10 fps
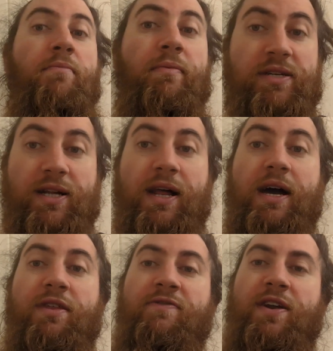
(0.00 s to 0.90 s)
Remember to
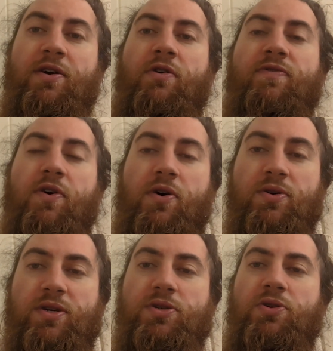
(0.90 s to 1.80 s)
like the video, of
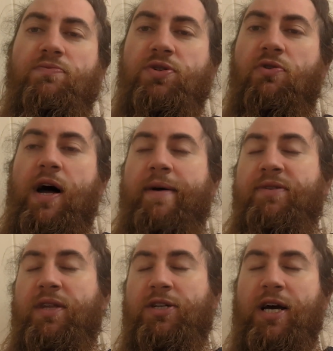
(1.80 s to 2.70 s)
course. Subscribe
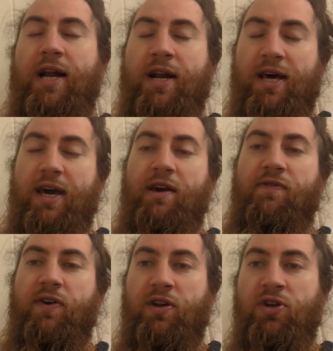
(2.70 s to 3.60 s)
to the channel
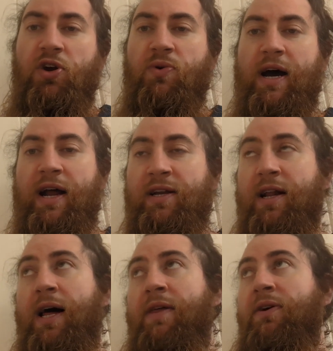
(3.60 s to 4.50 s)
if you're new and
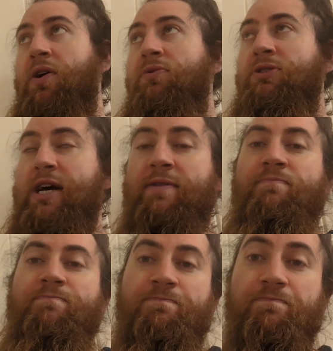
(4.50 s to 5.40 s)
you like the content.
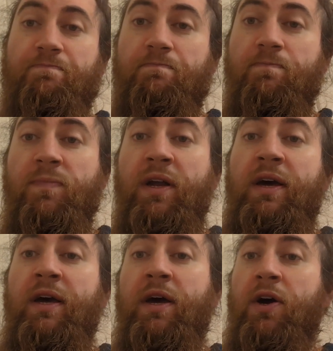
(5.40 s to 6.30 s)

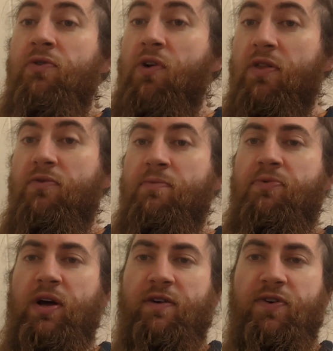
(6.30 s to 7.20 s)
Rotherham
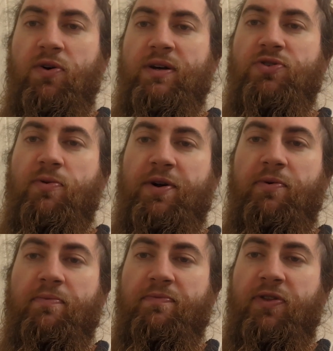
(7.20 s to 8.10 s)
preview, it's coming
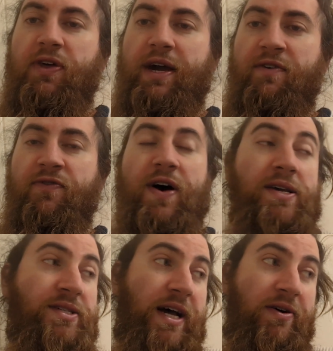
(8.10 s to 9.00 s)
up thick and
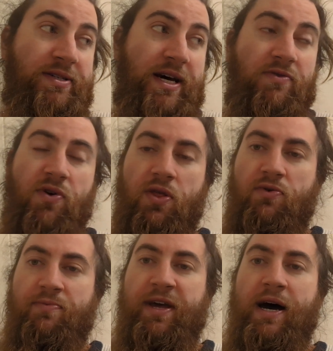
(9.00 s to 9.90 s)
fast now. It's that
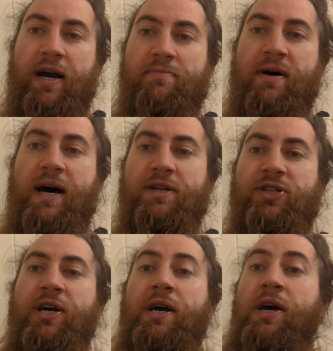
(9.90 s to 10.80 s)
Rotherham United
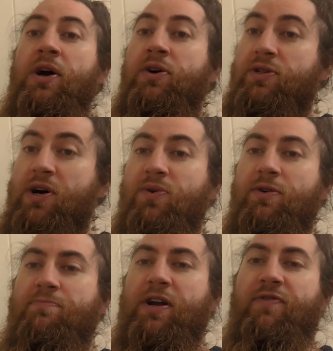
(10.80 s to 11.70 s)
match. So
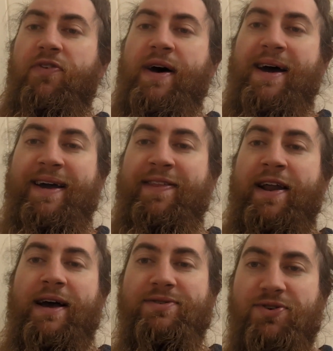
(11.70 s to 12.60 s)
we'll preview that in the
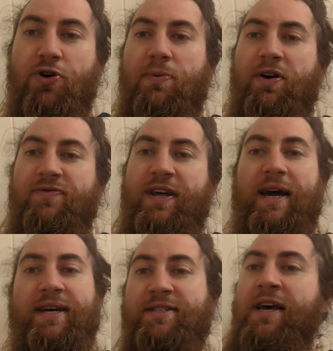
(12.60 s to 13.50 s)
next couple of
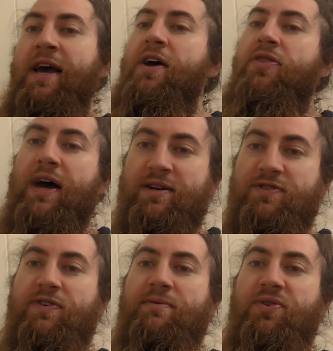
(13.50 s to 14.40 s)
days.
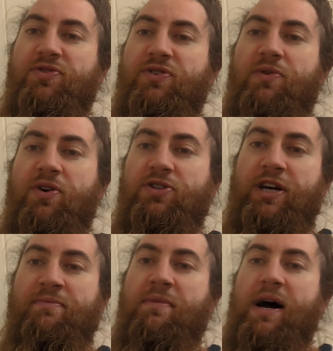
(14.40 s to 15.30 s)
Thanks very much for
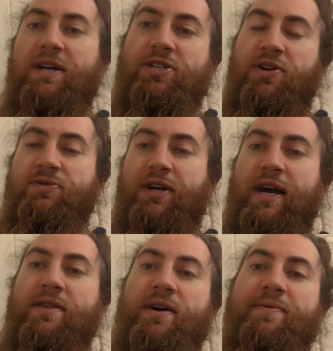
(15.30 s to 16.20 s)
watching. Match on
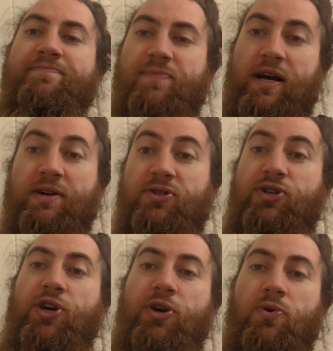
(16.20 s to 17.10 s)
together. I'll
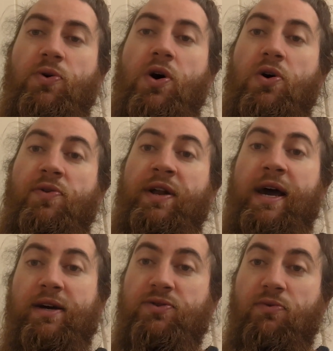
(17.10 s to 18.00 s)
see you on the
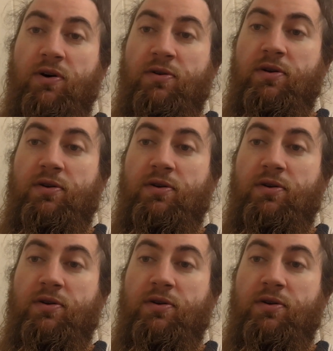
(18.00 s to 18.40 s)
next one.